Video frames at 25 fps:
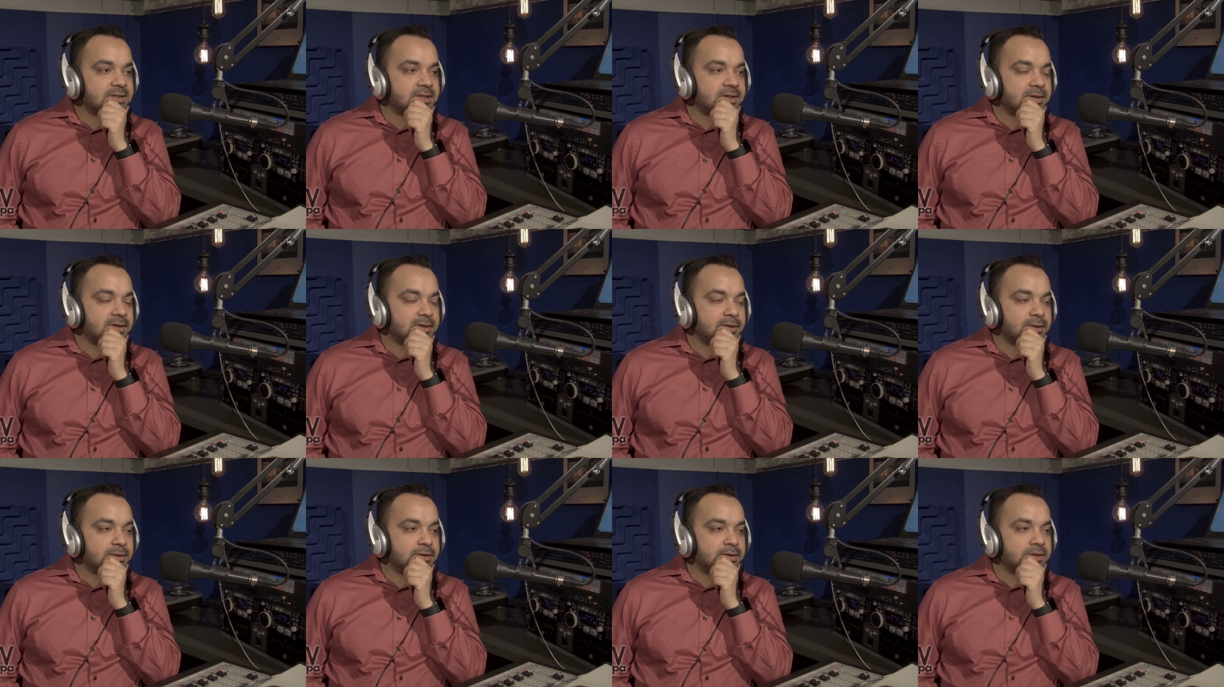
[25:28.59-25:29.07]

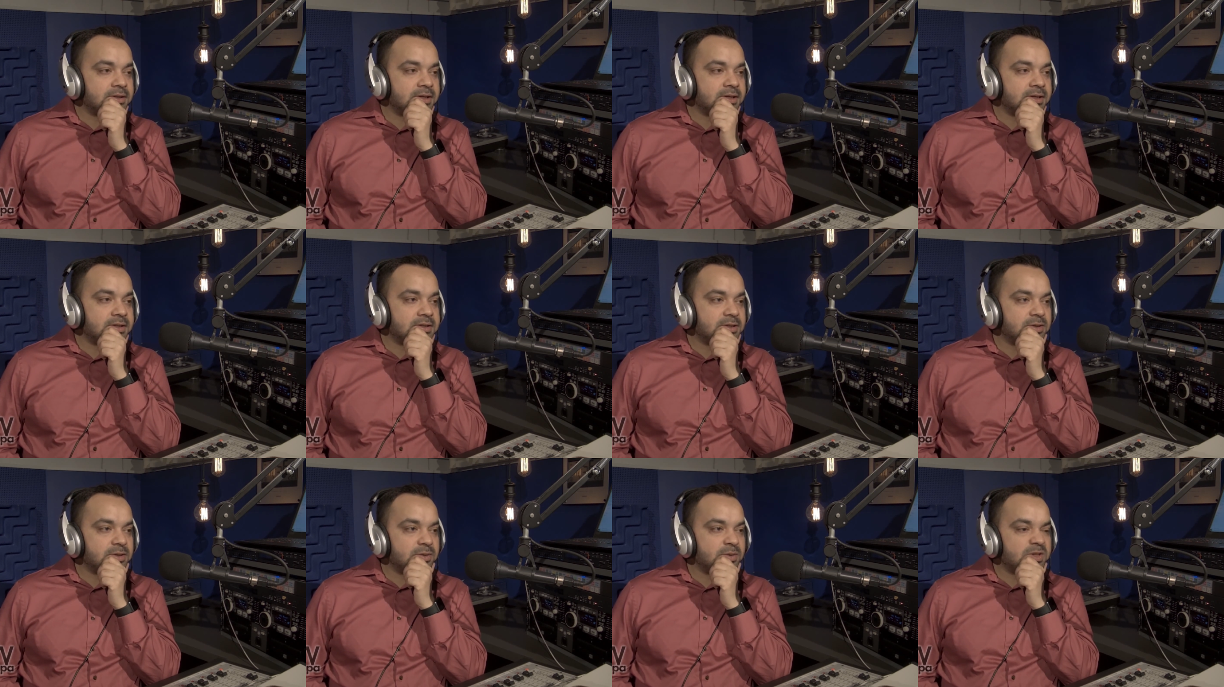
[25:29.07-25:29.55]

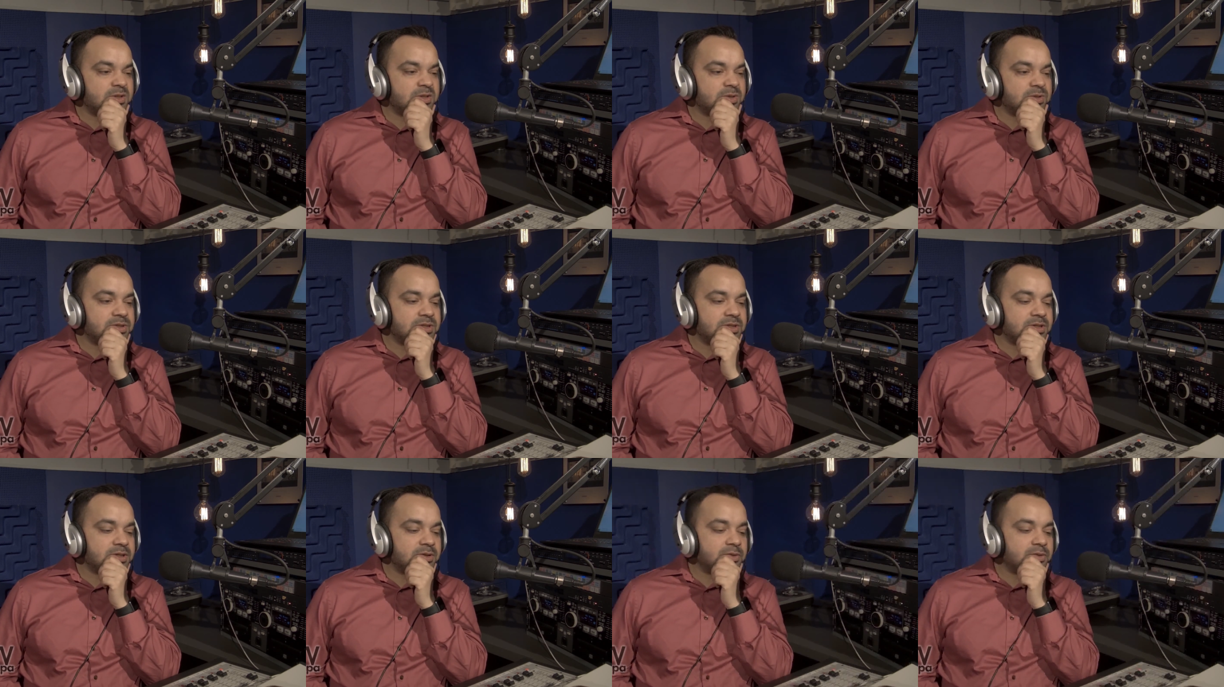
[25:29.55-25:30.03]
that you want to
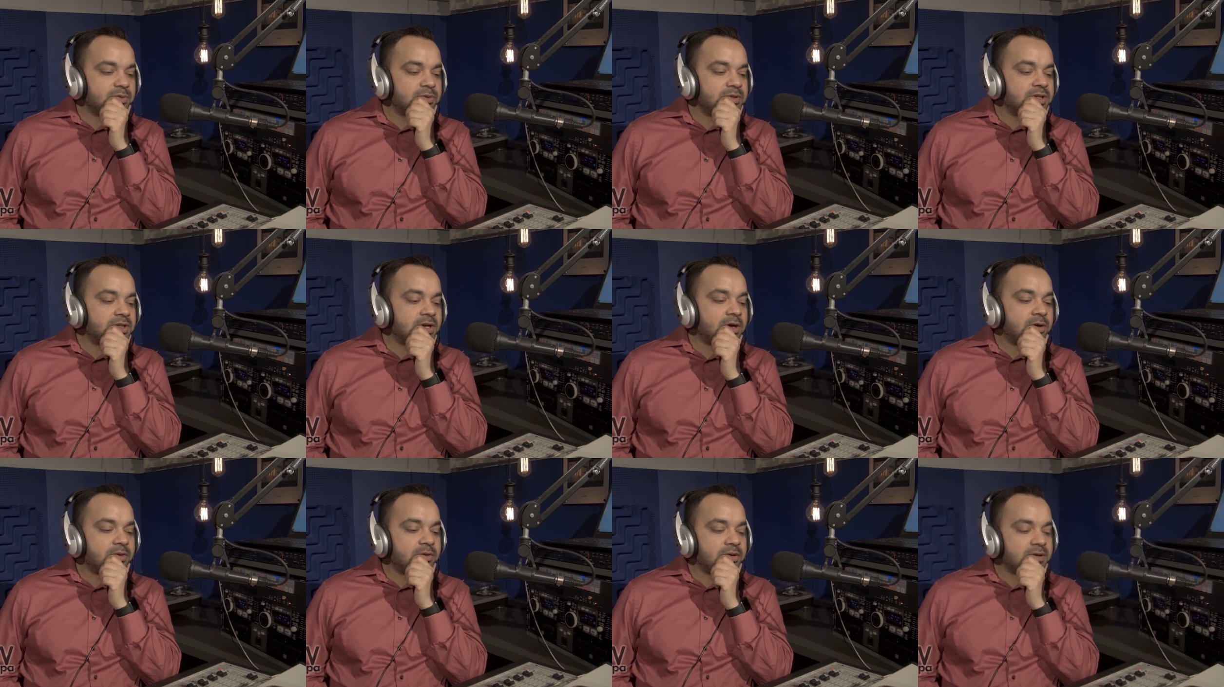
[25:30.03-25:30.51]
share
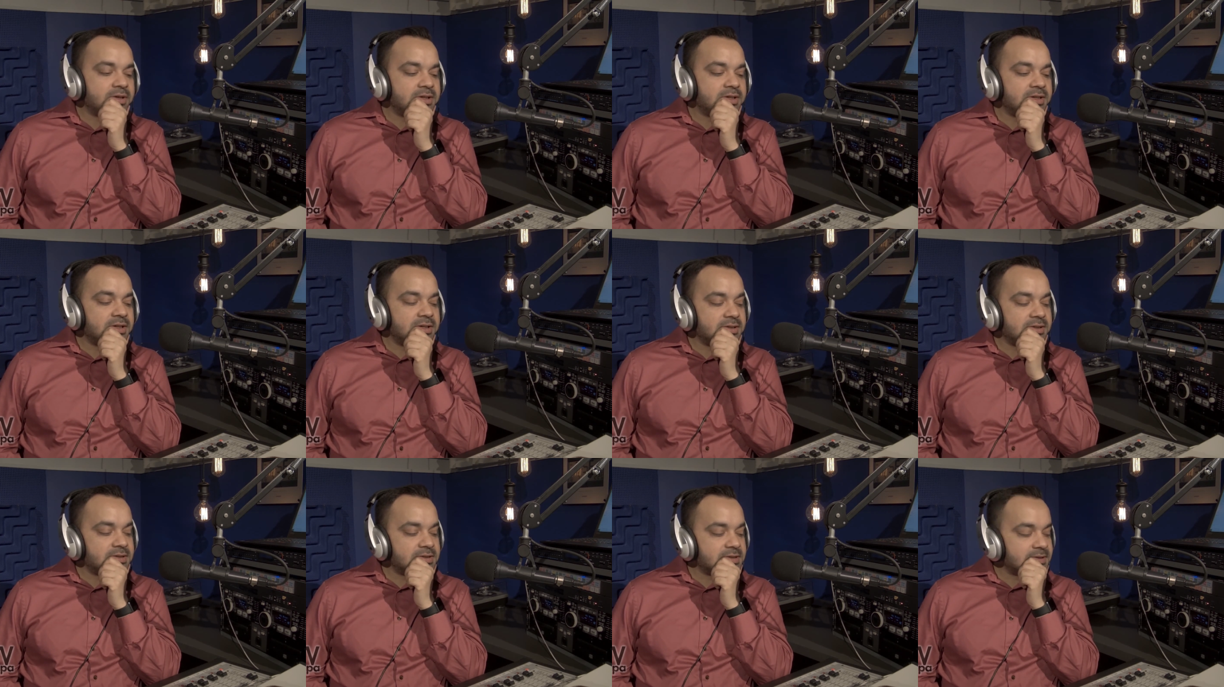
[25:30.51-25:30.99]
with our
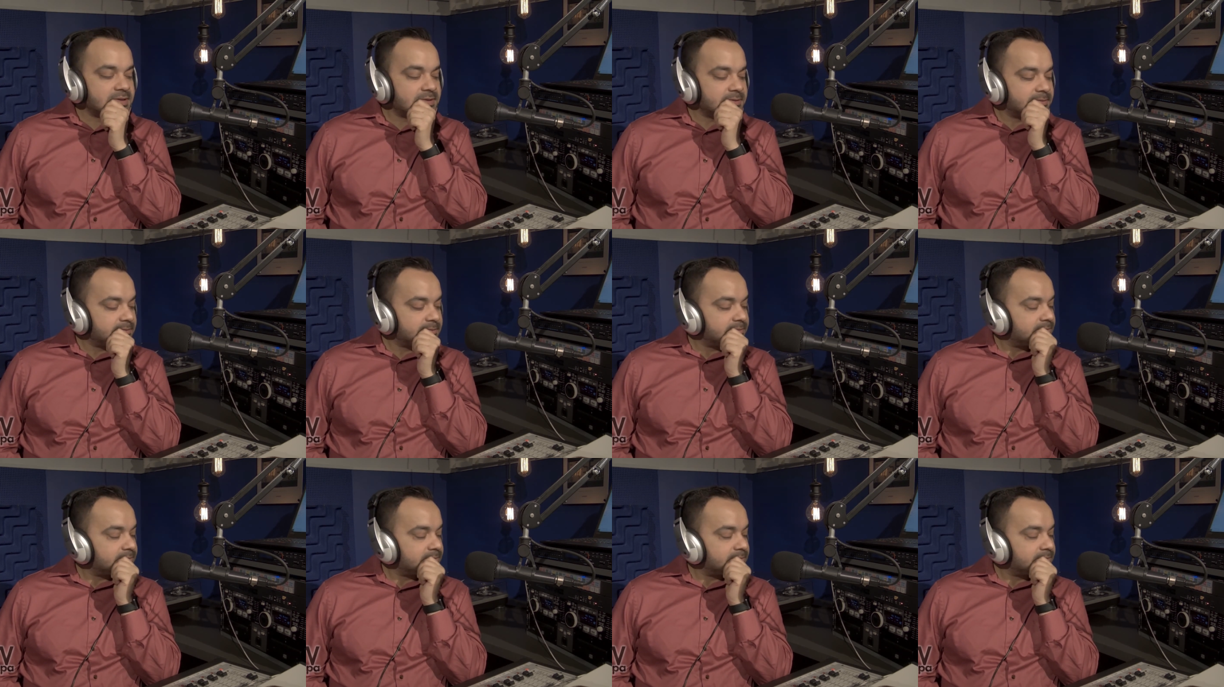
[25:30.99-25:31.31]
audience?